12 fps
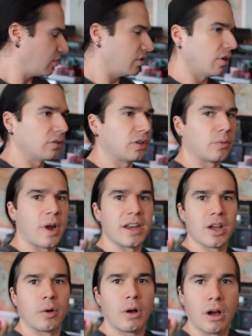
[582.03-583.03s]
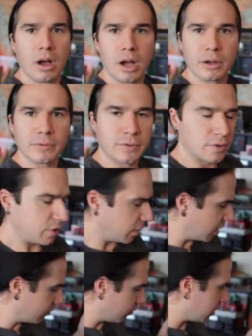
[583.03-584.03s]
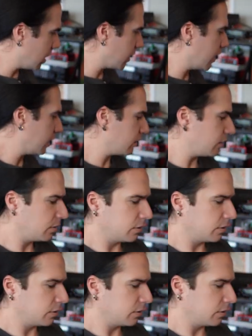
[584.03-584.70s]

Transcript: turn the radio off, unplug it,